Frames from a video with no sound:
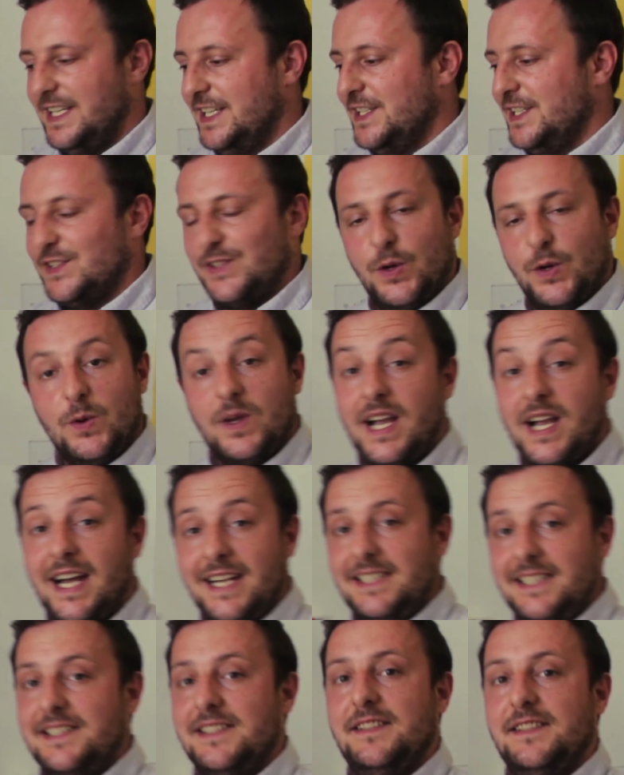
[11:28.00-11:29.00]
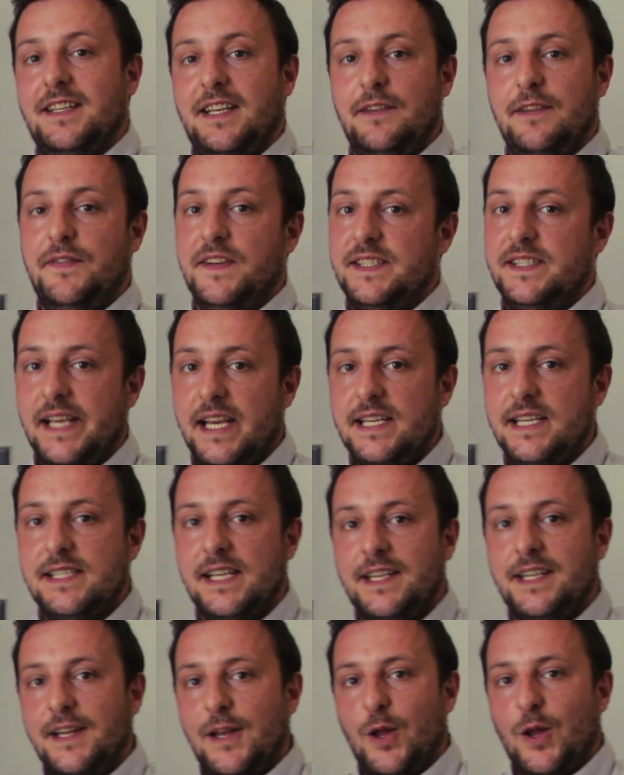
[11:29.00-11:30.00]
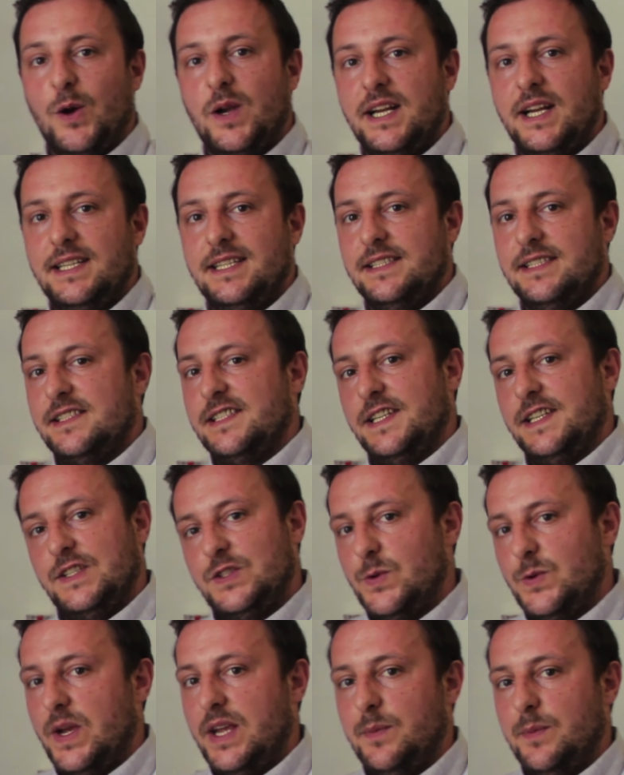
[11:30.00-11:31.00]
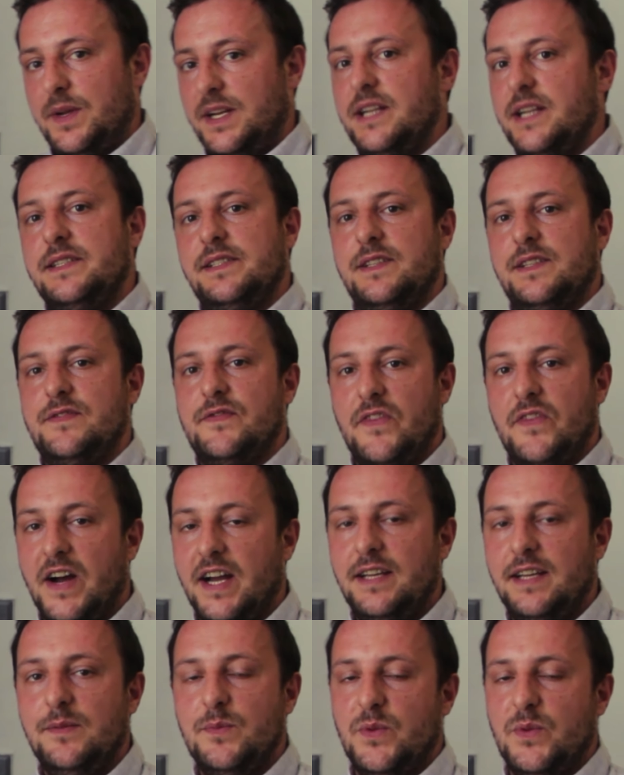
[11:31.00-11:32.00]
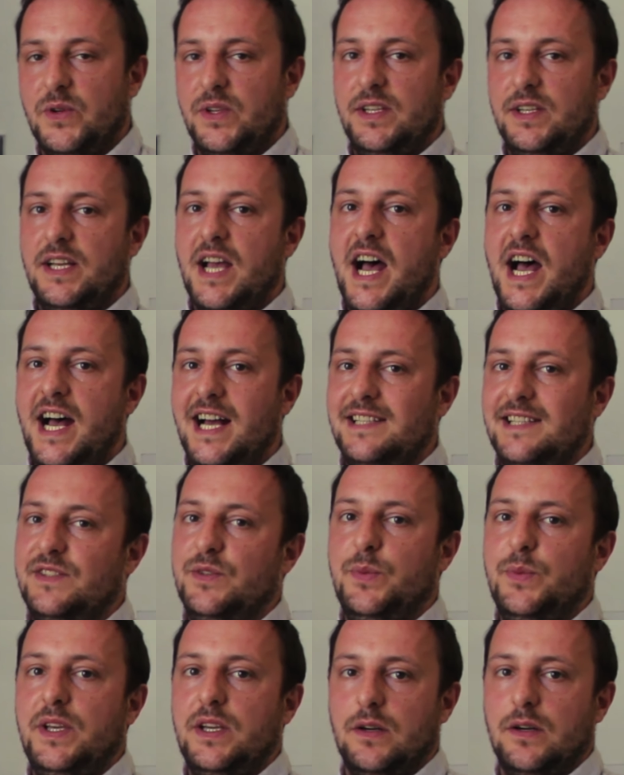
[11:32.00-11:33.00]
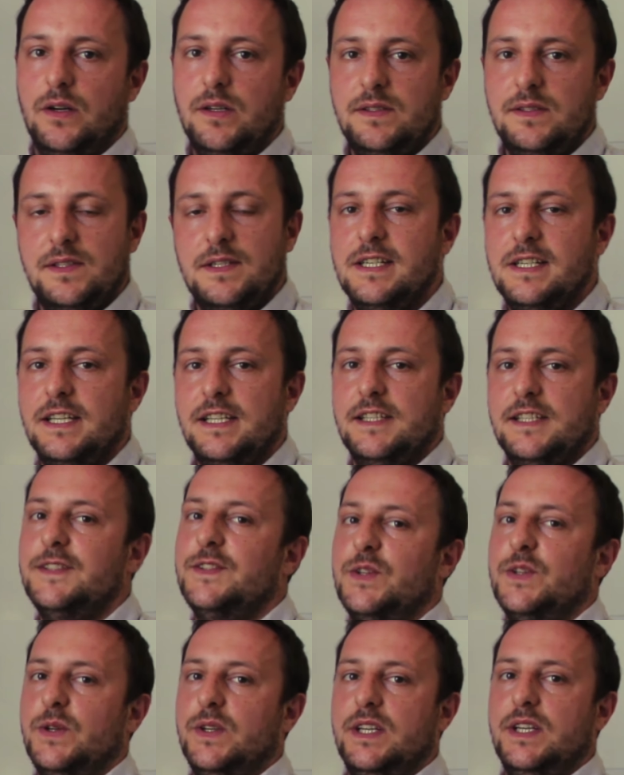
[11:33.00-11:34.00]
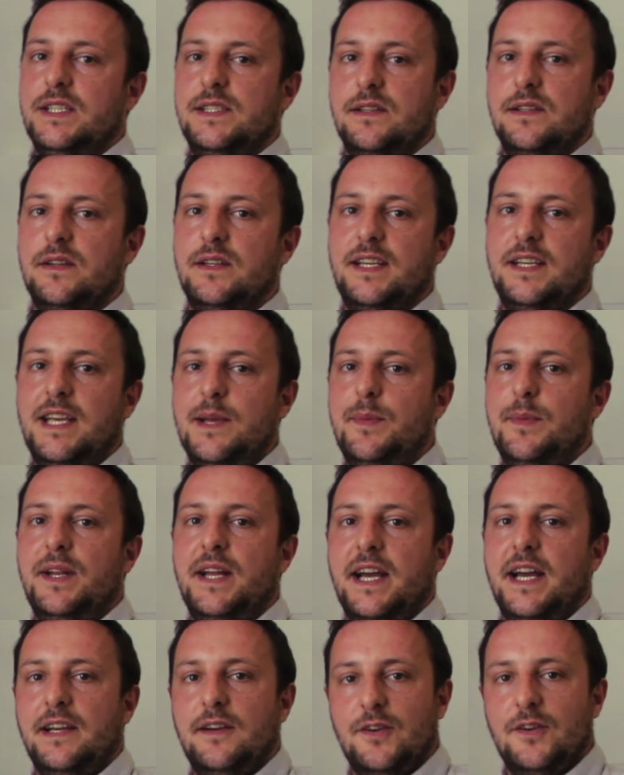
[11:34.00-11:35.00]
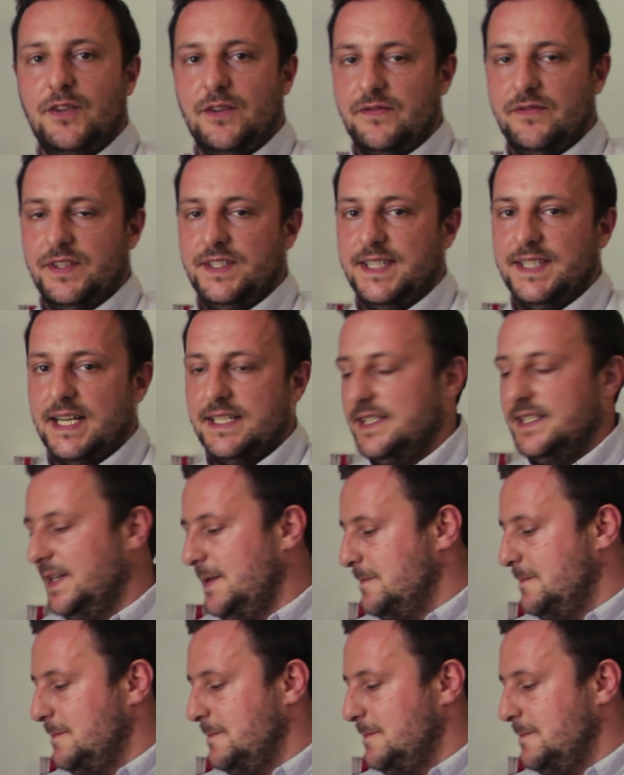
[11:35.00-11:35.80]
So guys, if it takes any longer than 6 to 8 minutes, it's fine, but it has to be cooked. So you need to keep an eye on your frittata.